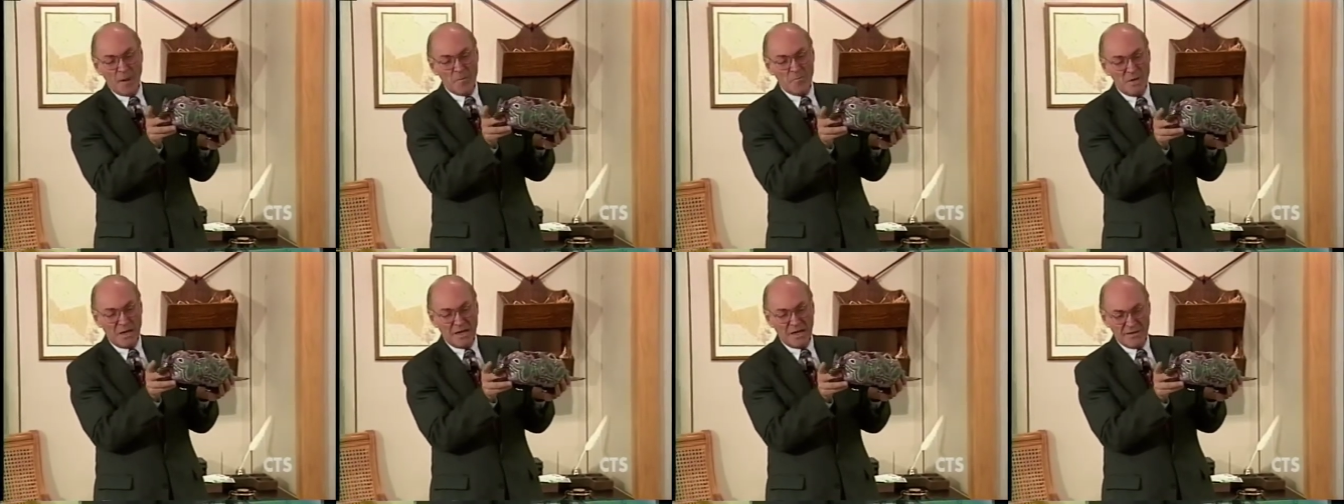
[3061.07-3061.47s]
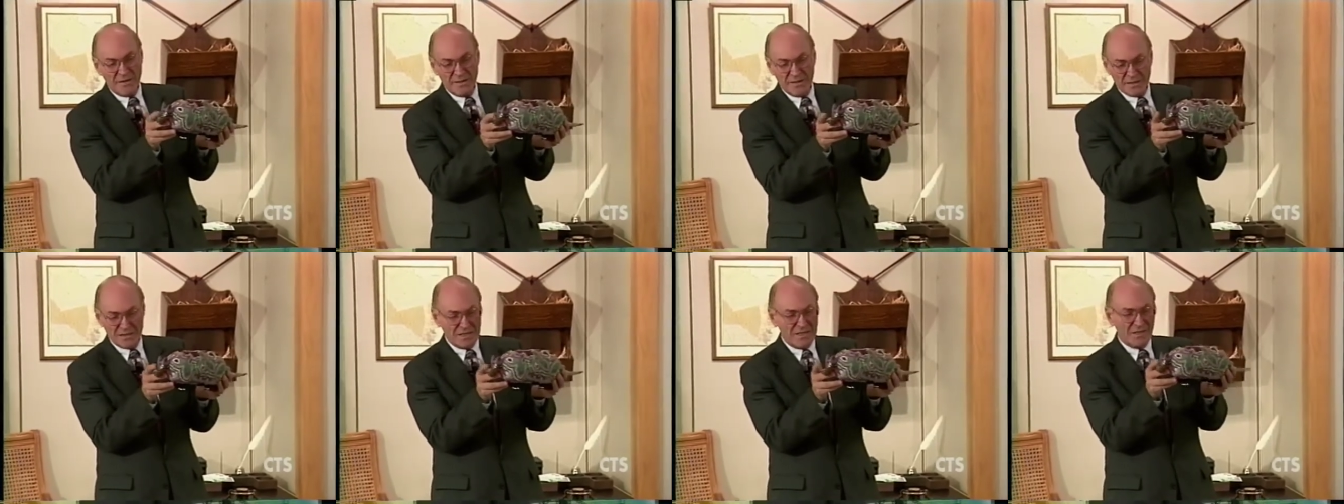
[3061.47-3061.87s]
but I
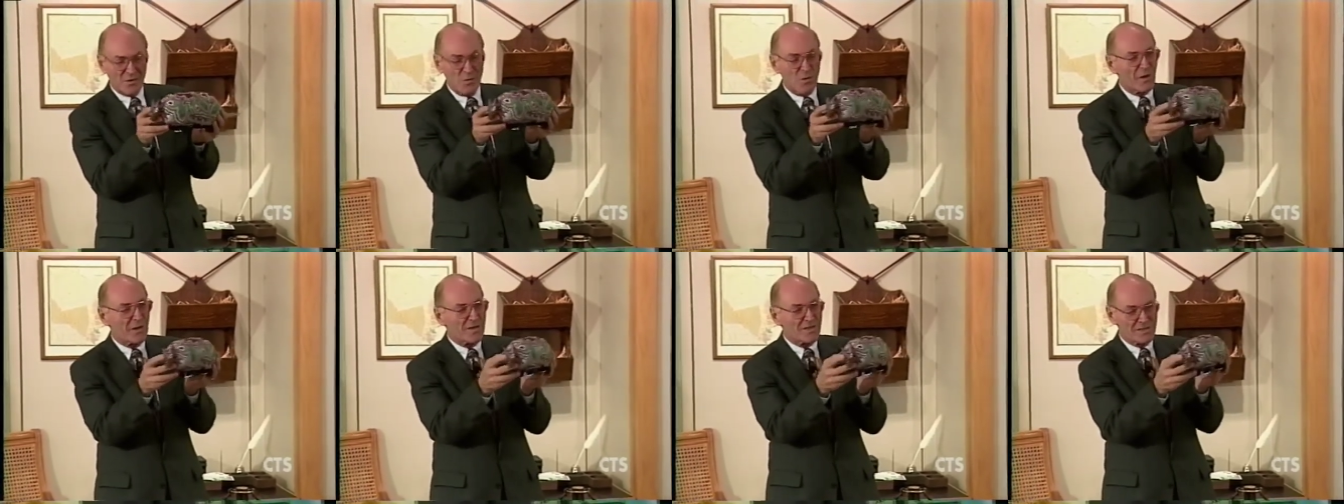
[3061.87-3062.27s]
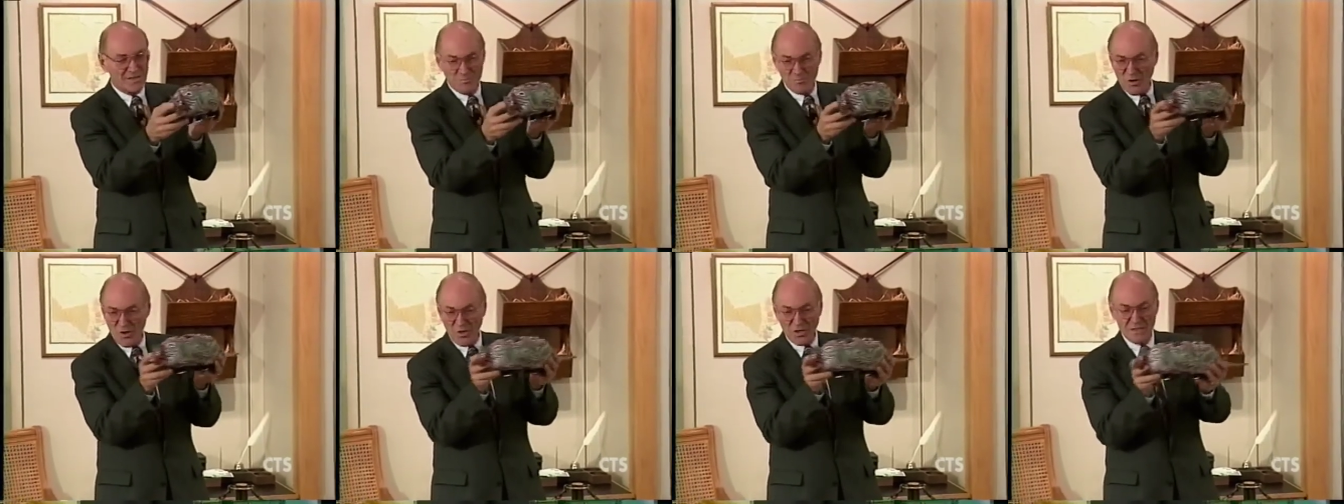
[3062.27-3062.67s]
think it's not quite as
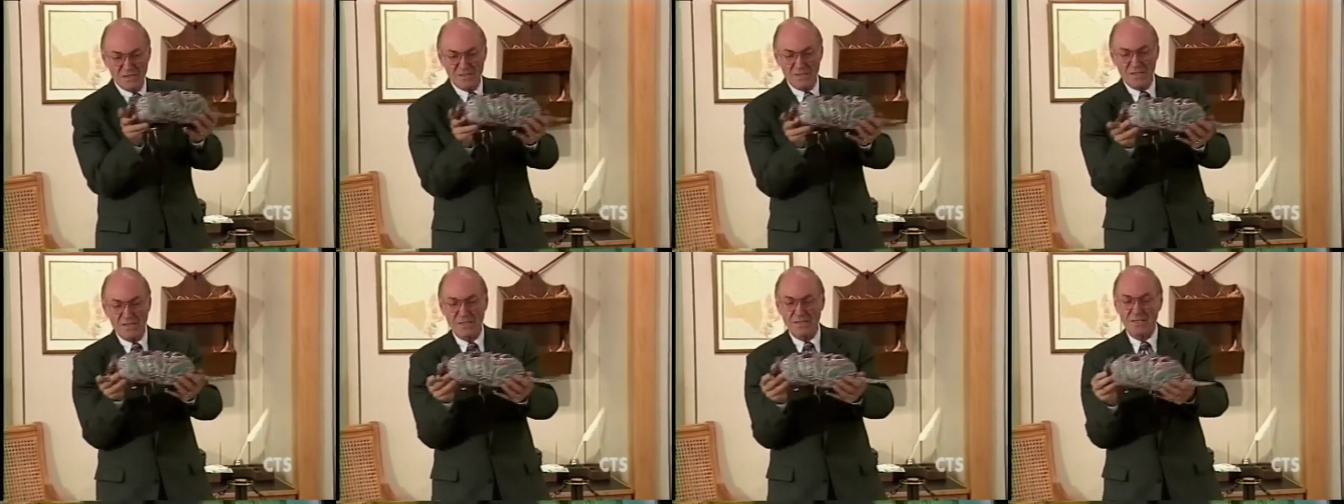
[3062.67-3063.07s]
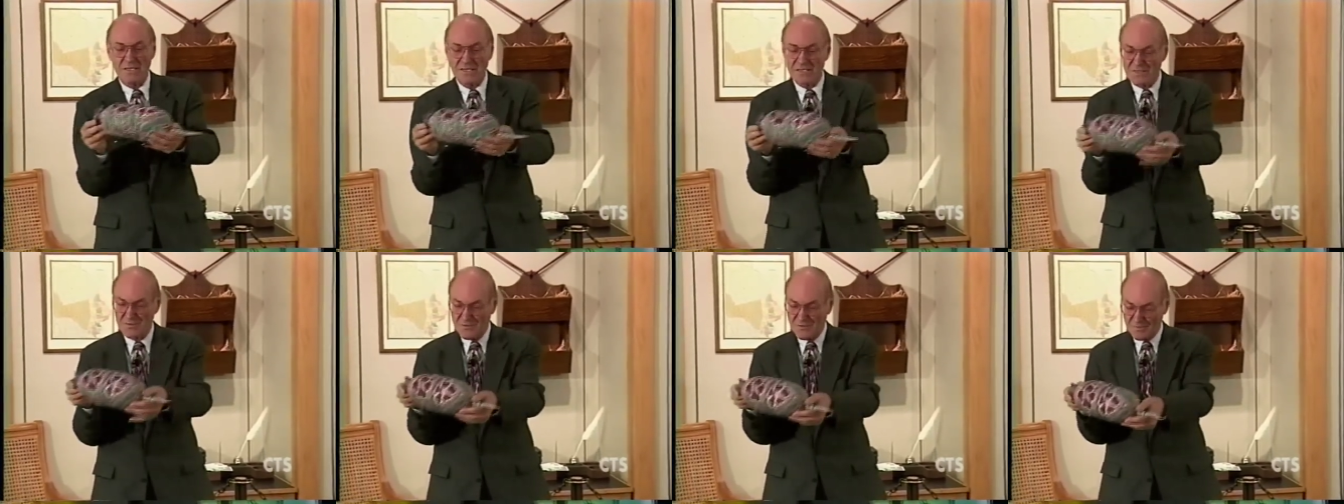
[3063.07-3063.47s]
small as this.
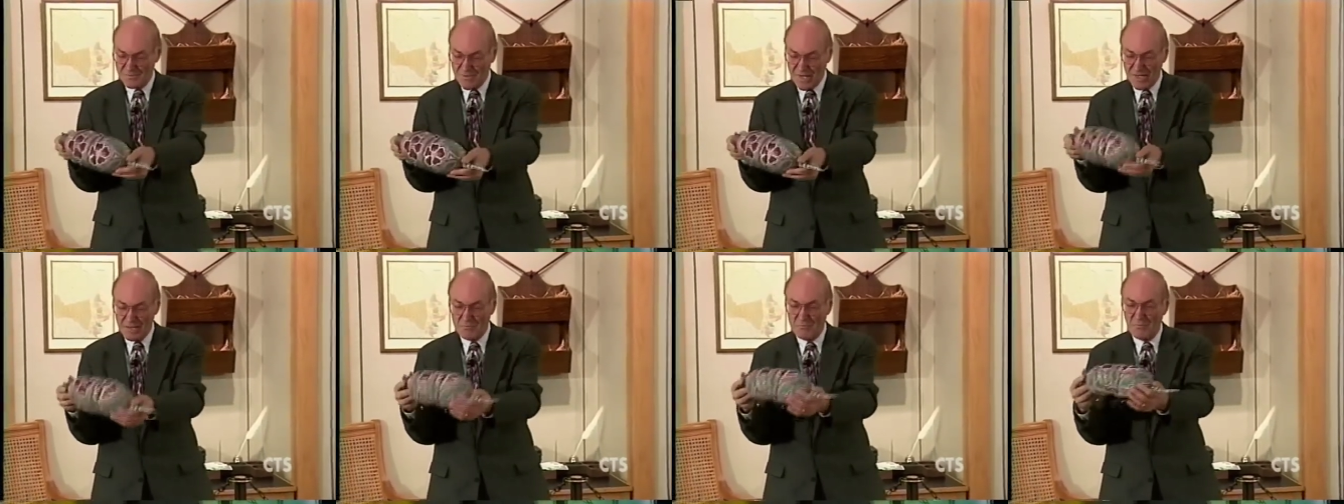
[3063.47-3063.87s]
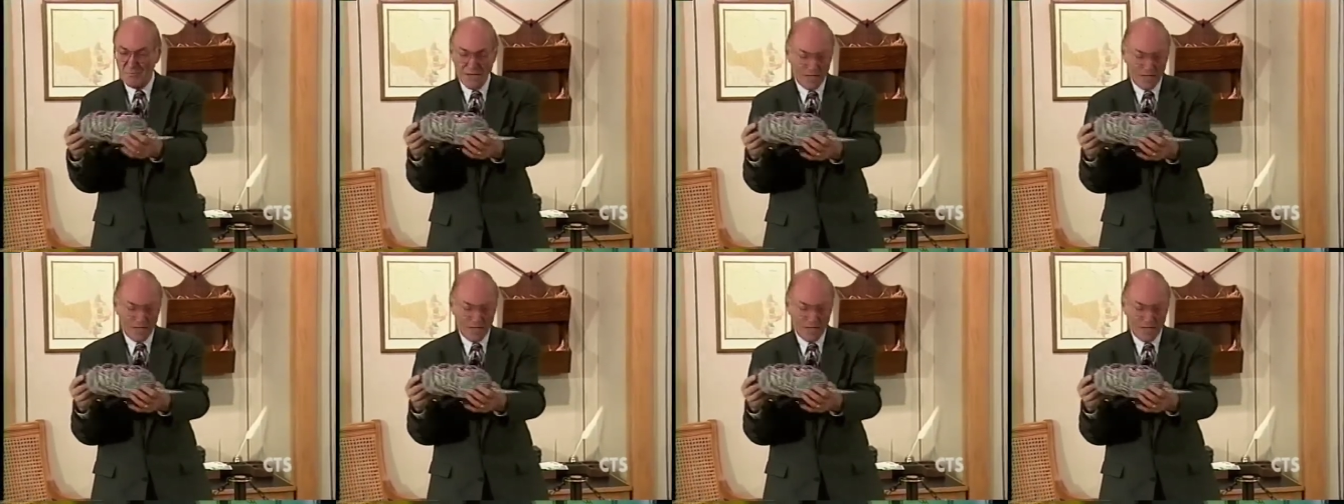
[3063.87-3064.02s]
This was made and